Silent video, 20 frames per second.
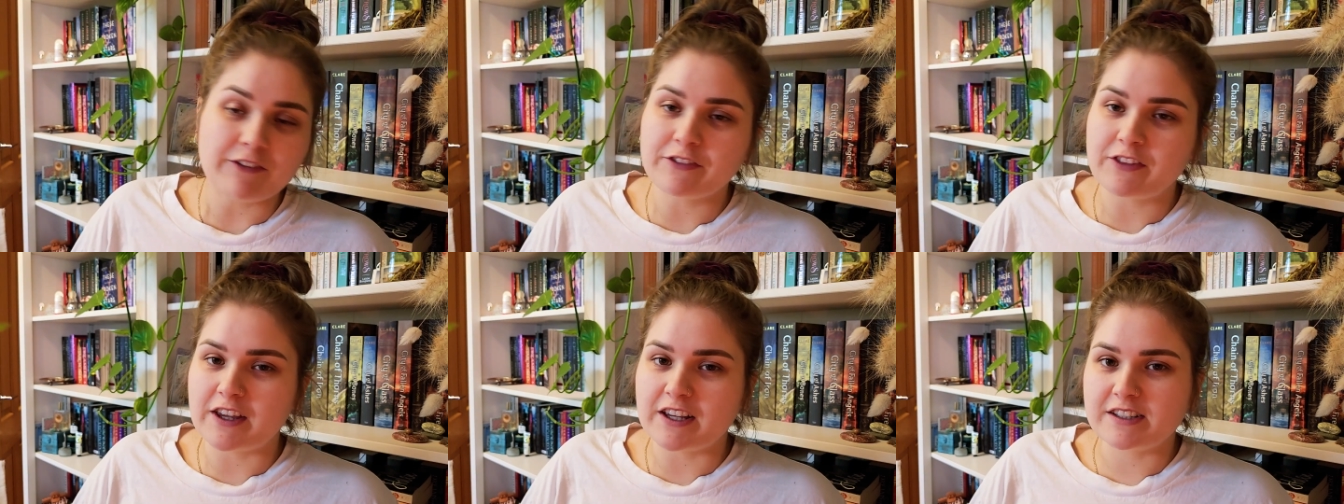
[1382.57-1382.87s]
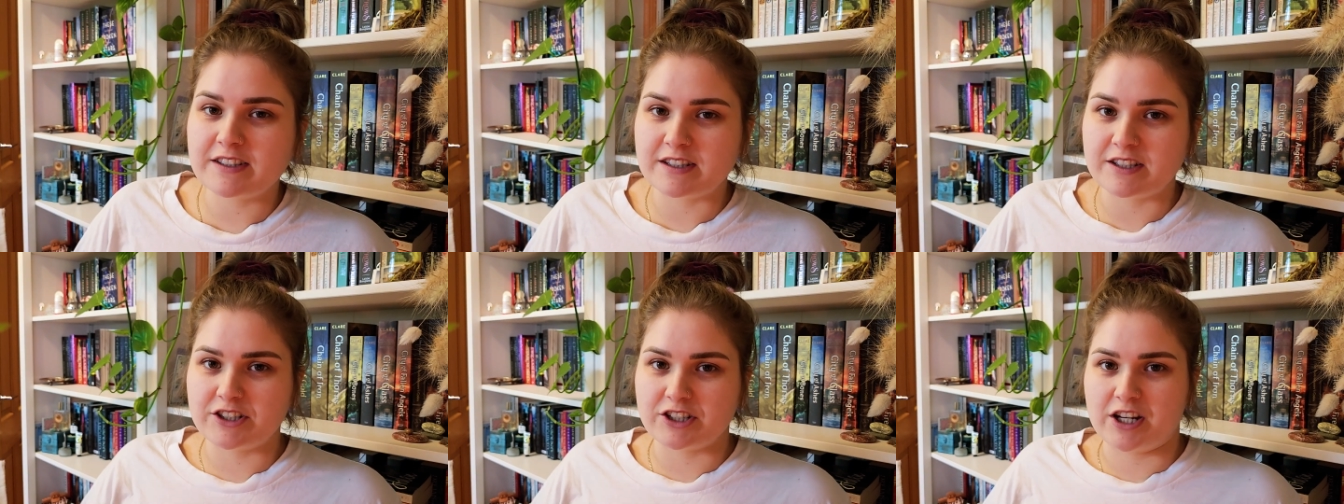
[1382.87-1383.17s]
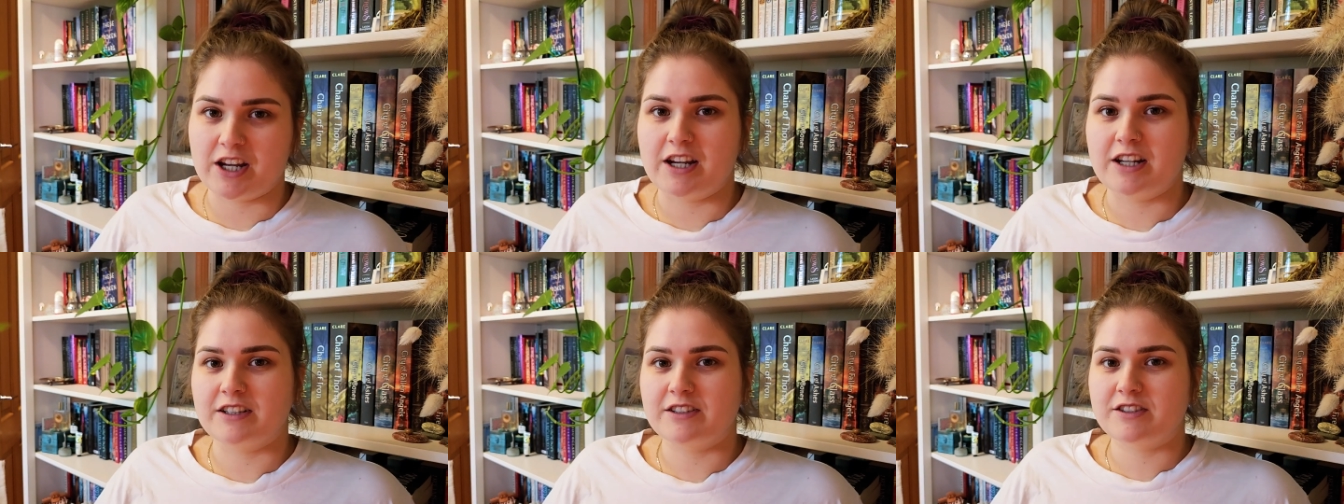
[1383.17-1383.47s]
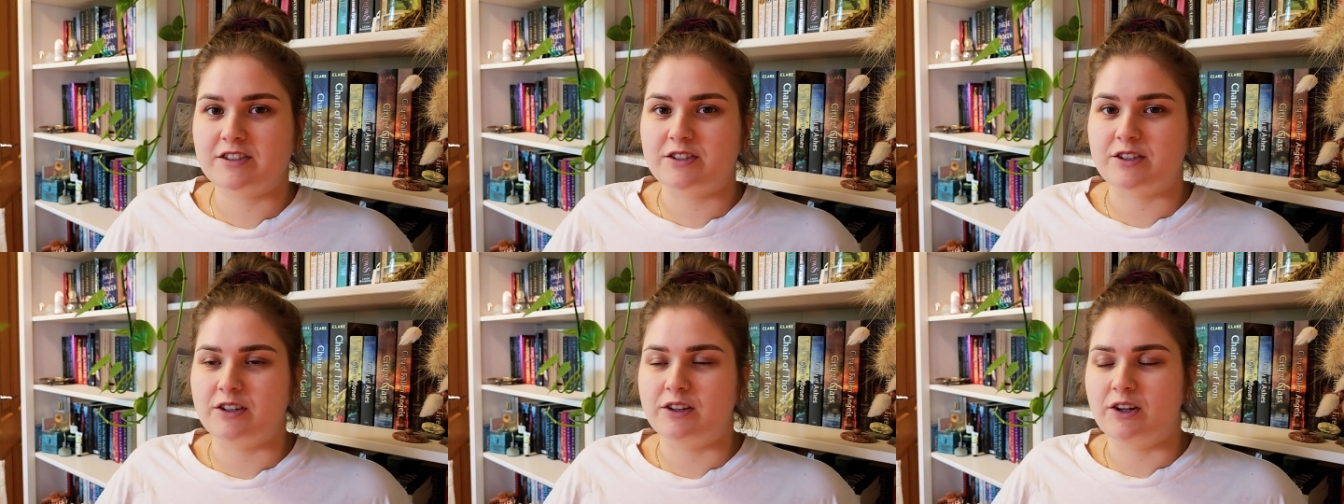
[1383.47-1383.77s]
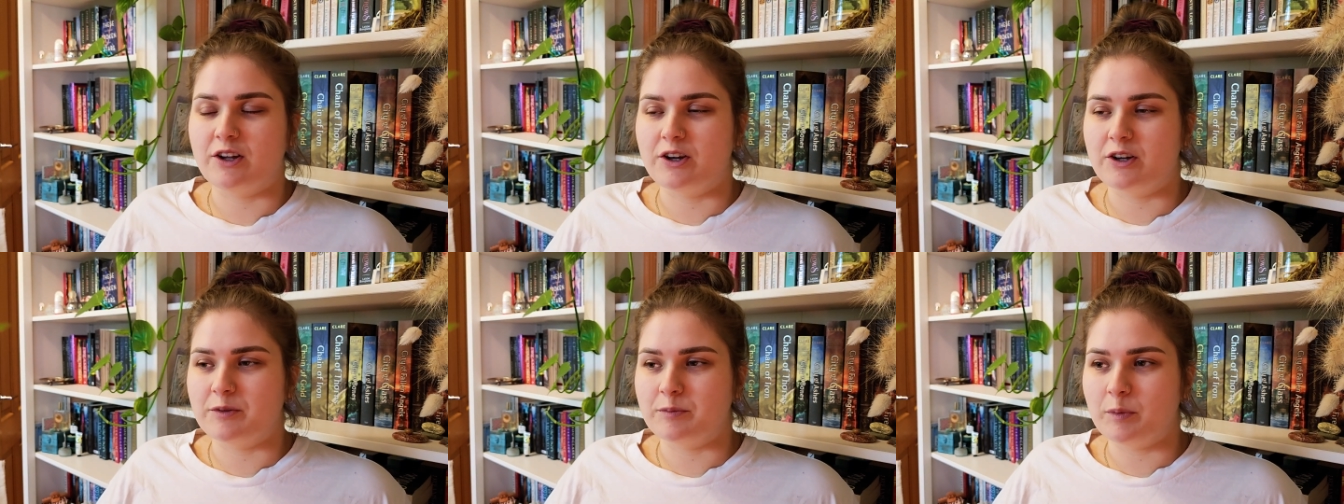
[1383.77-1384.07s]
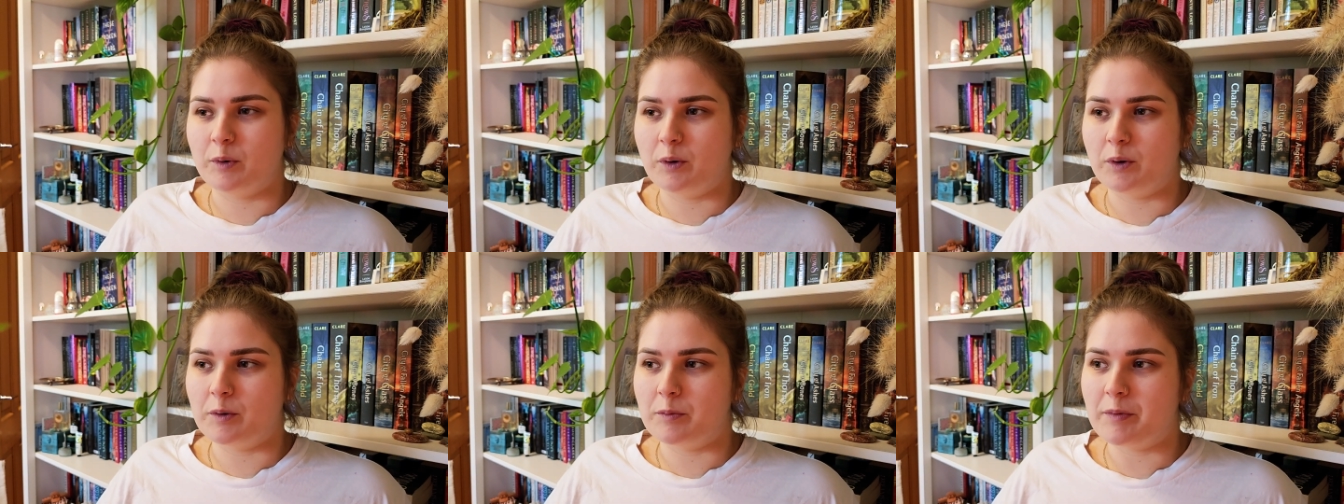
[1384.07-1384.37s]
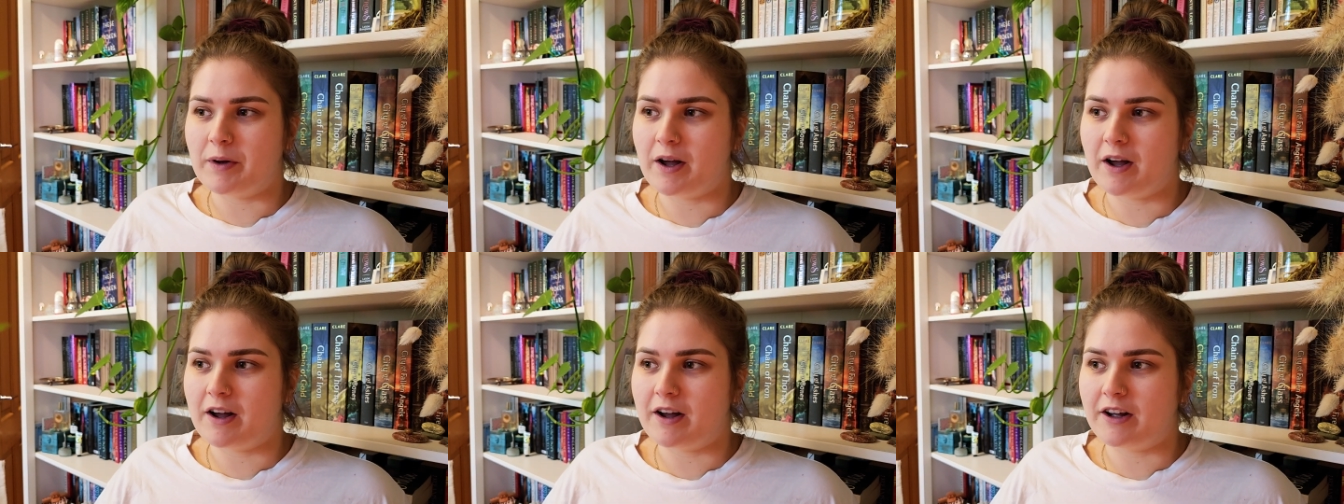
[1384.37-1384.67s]
there's the chance to learn more
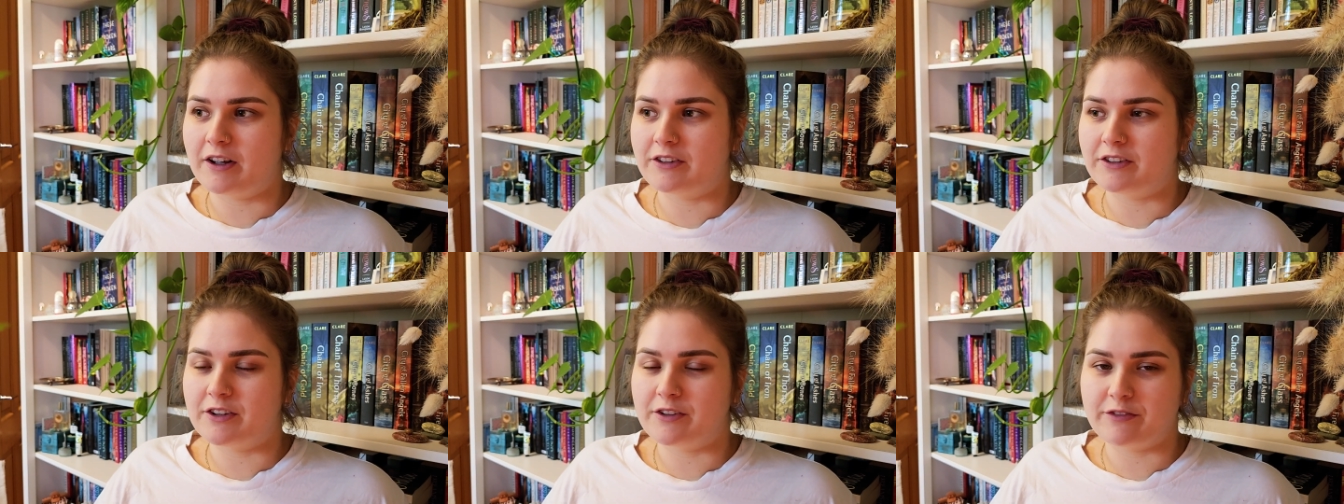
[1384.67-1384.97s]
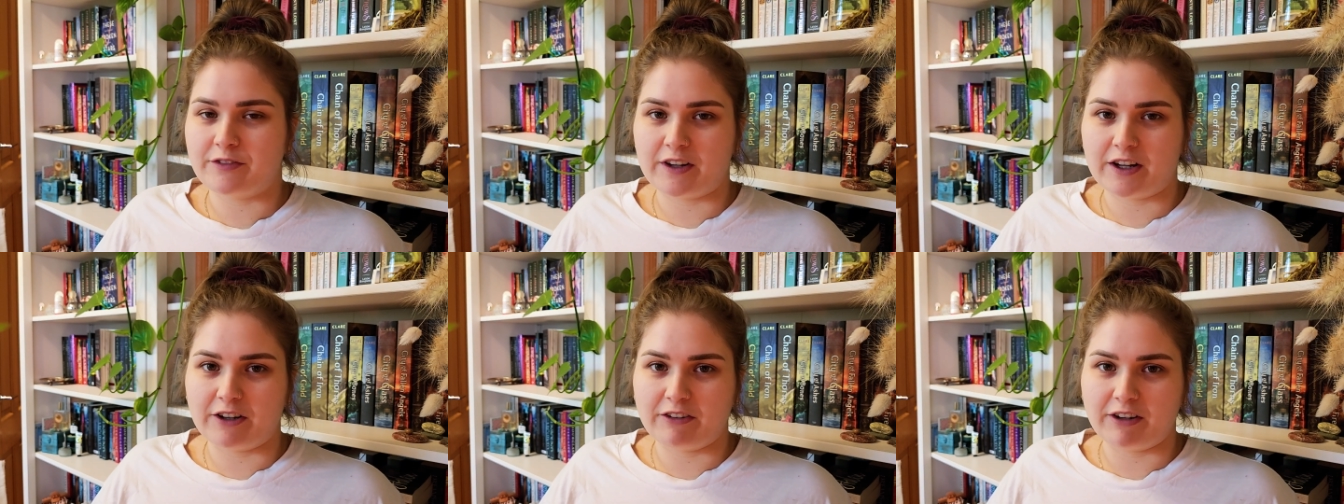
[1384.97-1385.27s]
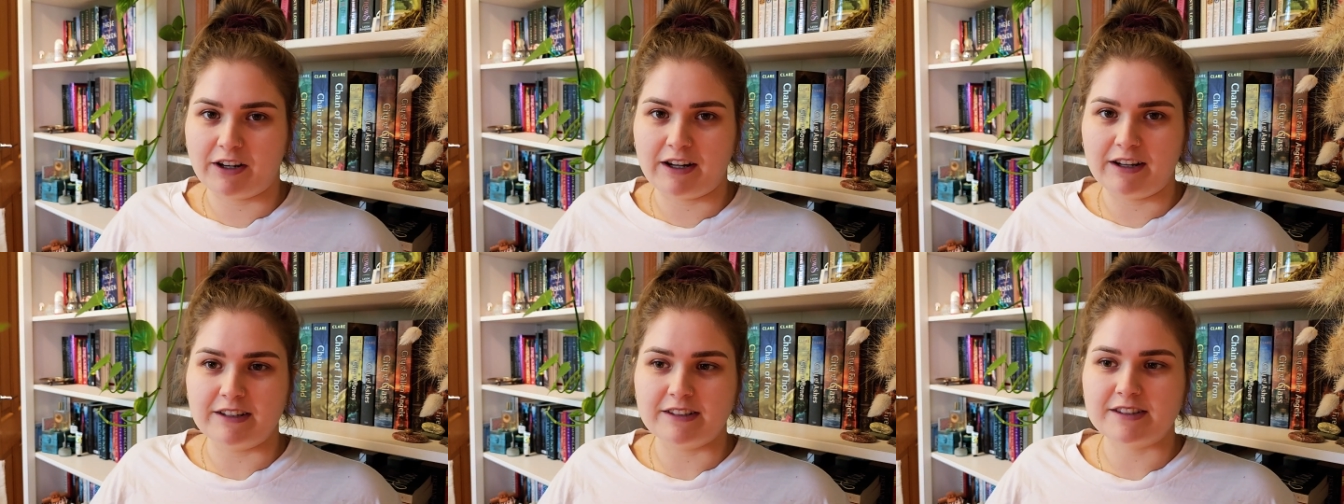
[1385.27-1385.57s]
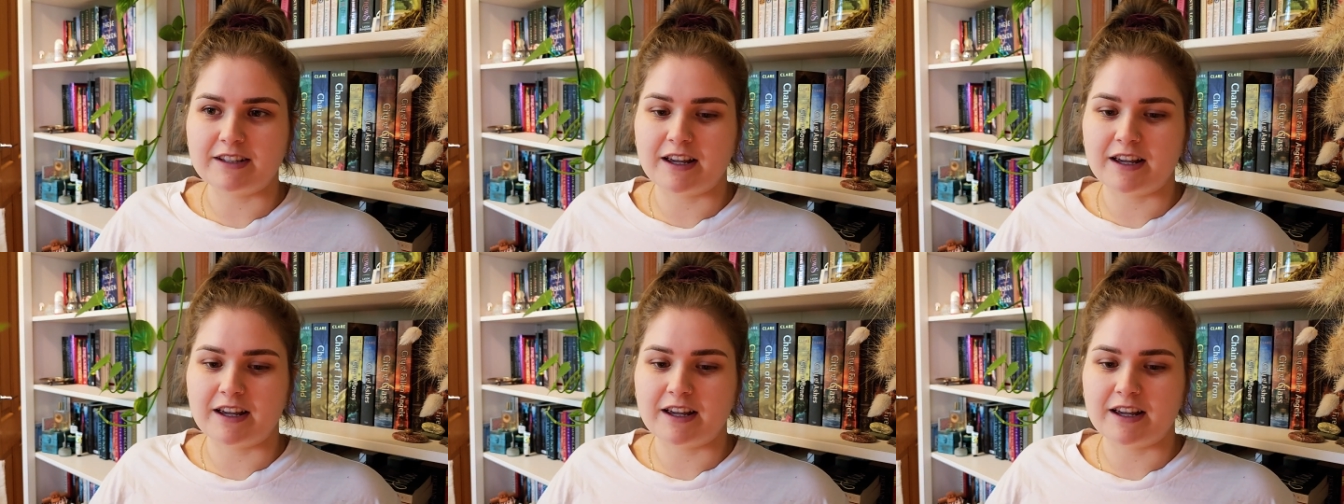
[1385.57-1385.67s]
about the fairies